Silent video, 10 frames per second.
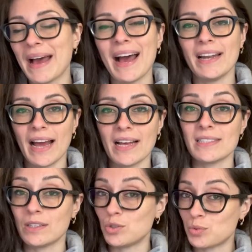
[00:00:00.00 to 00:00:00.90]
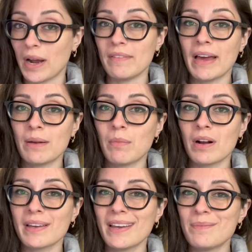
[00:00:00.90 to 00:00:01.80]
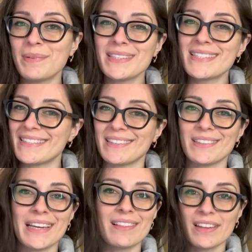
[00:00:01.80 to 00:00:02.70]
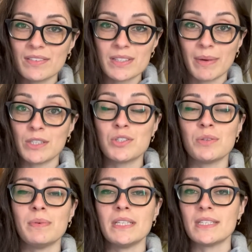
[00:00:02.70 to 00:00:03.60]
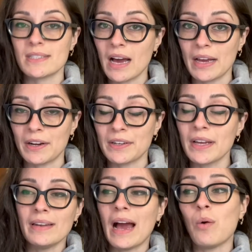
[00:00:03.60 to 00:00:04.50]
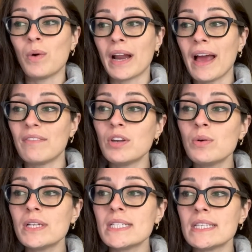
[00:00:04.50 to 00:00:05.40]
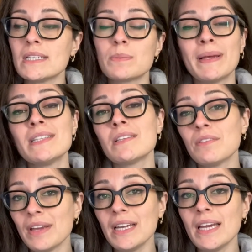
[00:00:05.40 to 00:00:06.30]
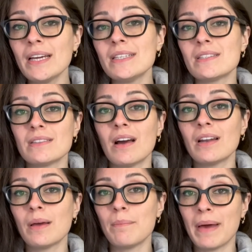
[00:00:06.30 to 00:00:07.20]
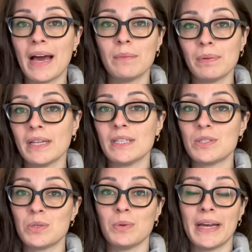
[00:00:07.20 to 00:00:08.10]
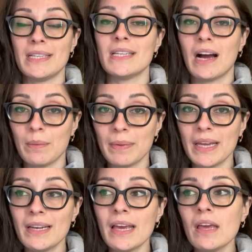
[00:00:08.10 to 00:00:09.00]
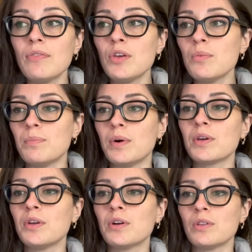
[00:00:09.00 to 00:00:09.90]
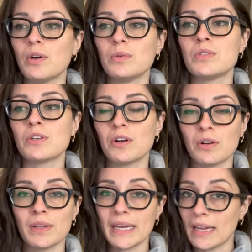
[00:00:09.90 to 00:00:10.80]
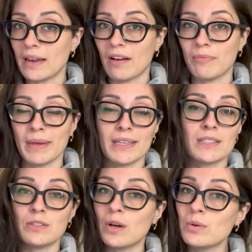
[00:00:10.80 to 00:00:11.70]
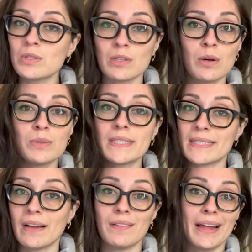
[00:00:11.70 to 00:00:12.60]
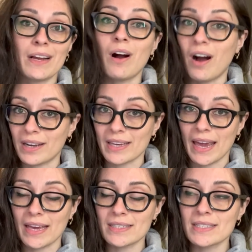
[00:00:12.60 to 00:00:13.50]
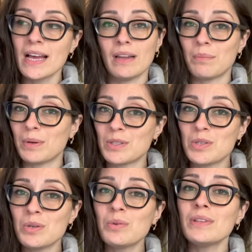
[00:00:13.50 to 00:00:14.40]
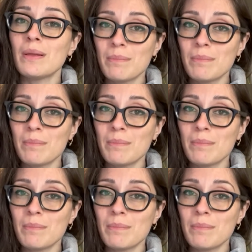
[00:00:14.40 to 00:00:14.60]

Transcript: bad as the dry van market, but still it leaves much to be desired. Now, what I have noticed is Pennsylvania is not a bad place to end up in if you book your loads early enough because those loads sell like hotcakes. Number two, the